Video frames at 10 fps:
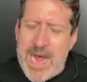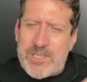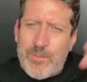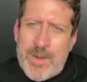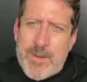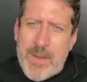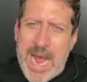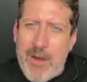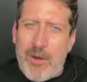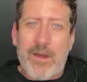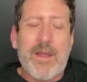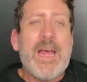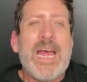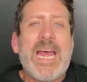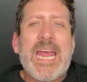women power.
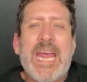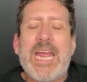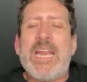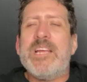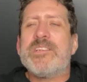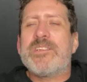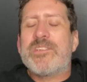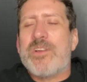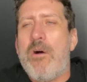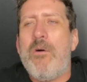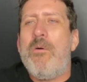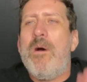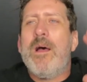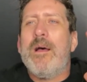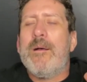It is so,
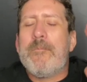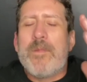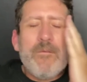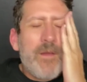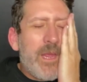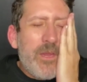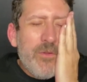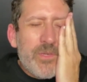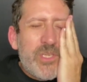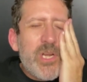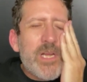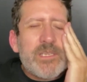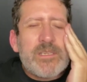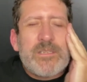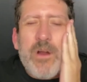you
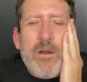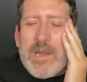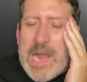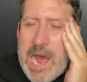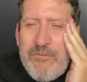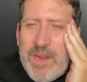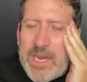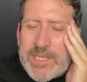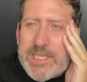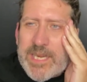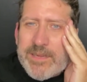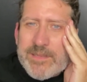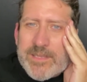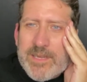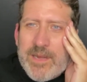just start laughing at
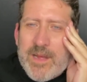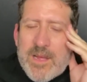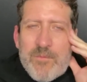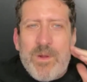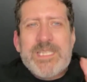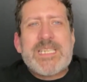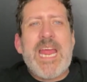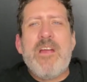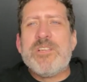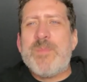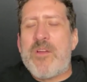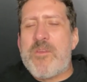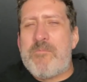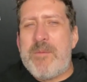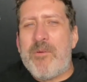scenes. What scares me are the
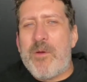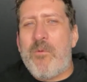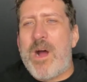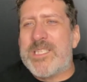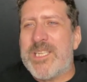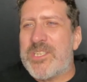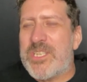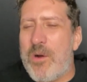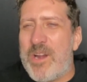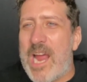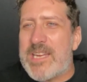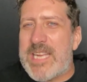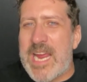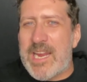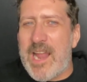people that watch this show and like
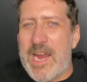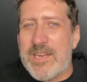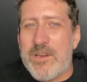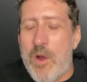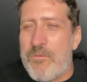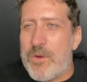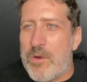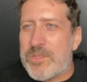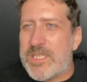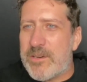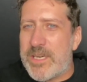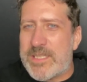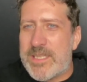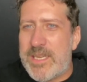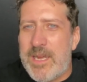take it like note for note
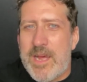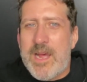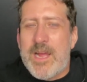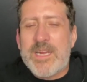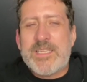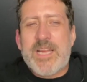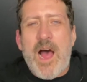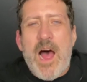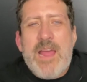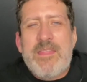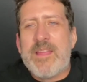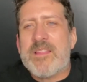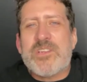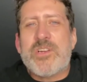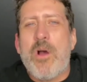seriously, because I think
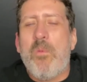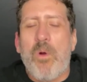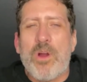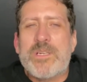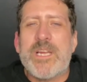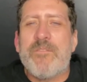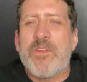this show works if